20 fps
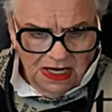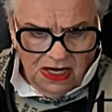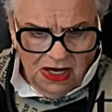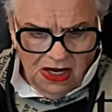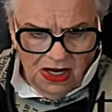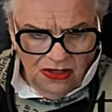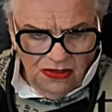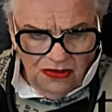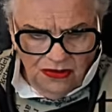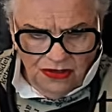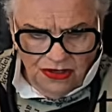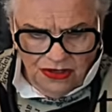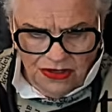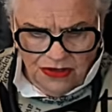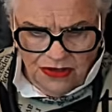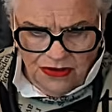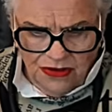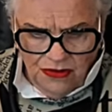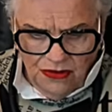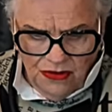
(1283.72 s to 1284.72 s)
I look at
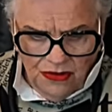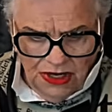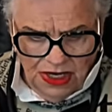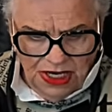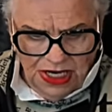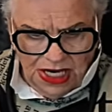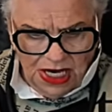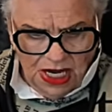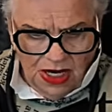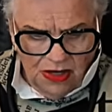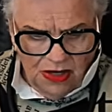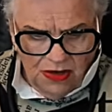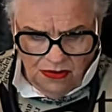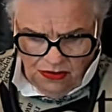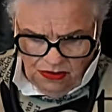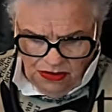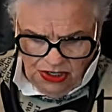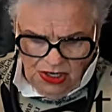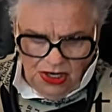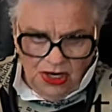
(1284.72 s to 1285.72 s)
it all and
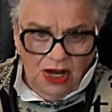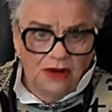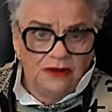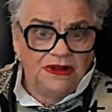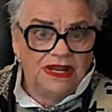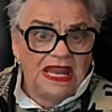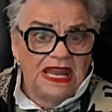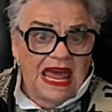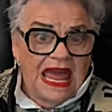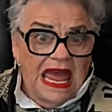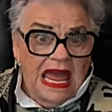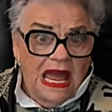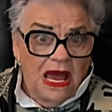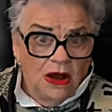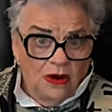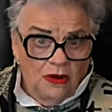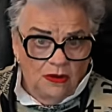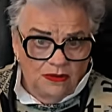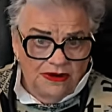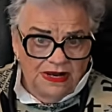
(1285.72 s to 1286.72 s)
go,
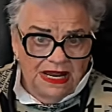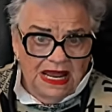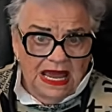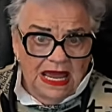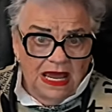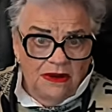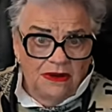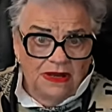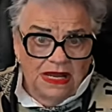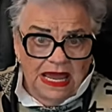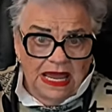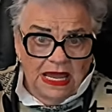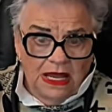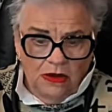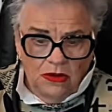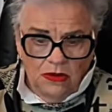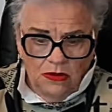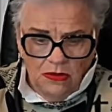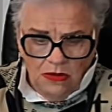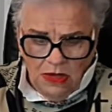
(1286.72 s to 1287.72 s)
now
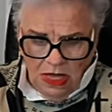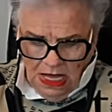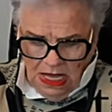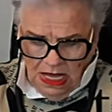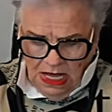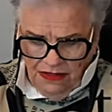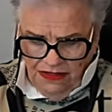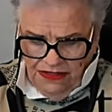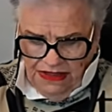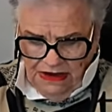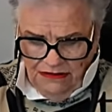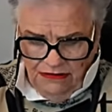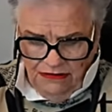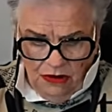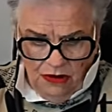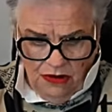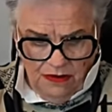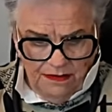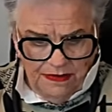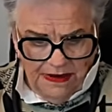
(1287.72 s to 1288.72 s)
they're
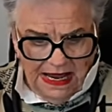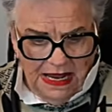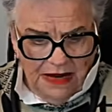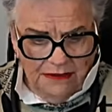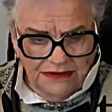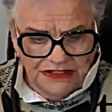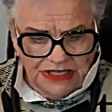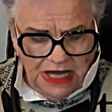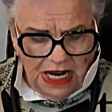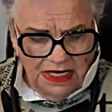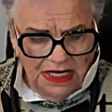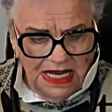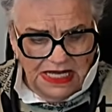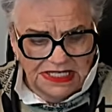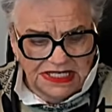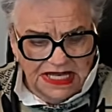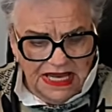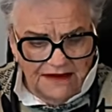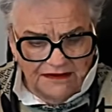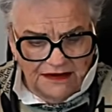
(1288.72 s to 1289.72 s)
on about. So
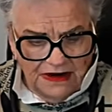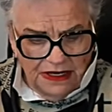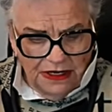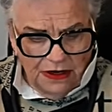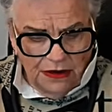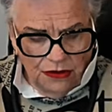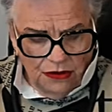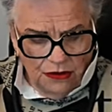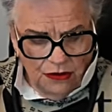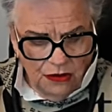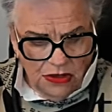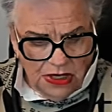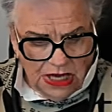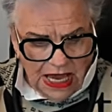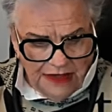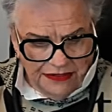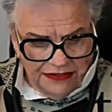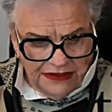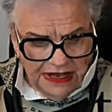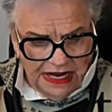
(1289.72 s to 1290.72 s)
let's have a little look
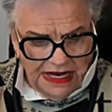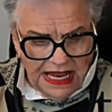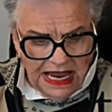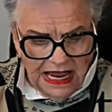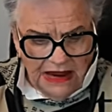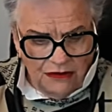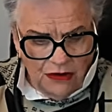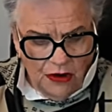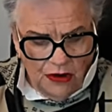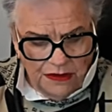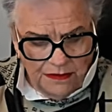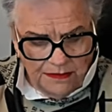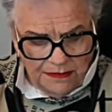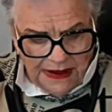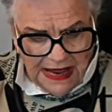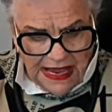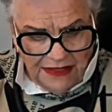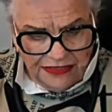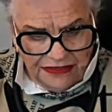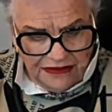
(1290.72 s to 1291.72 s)
at. They're now on
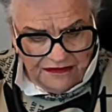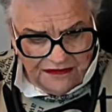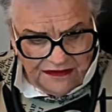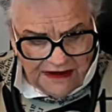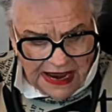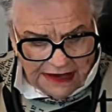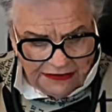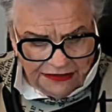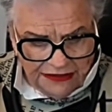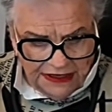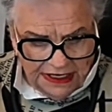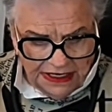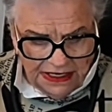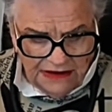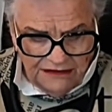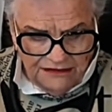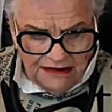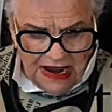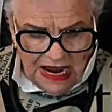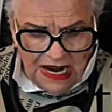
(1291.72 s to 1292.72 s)
about the fact that
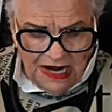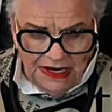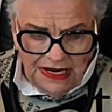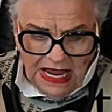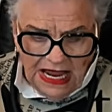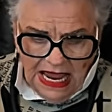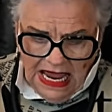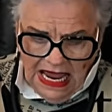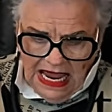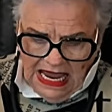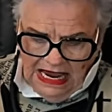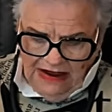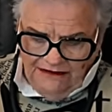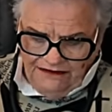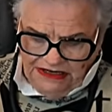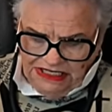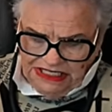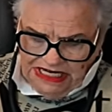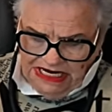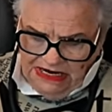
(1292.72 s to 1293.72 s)
Iran
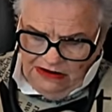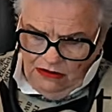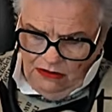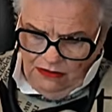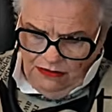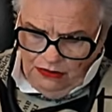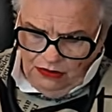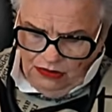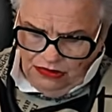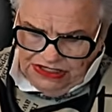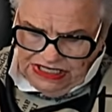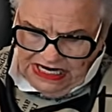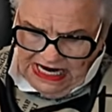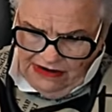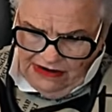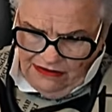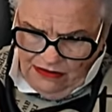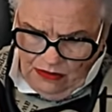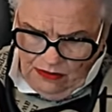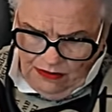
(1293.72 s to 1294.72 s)
have a terrible,
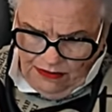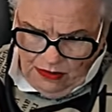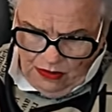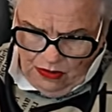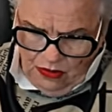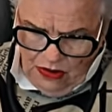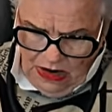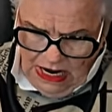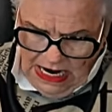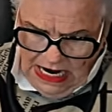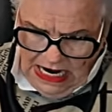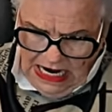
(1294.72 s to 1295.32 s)
terrible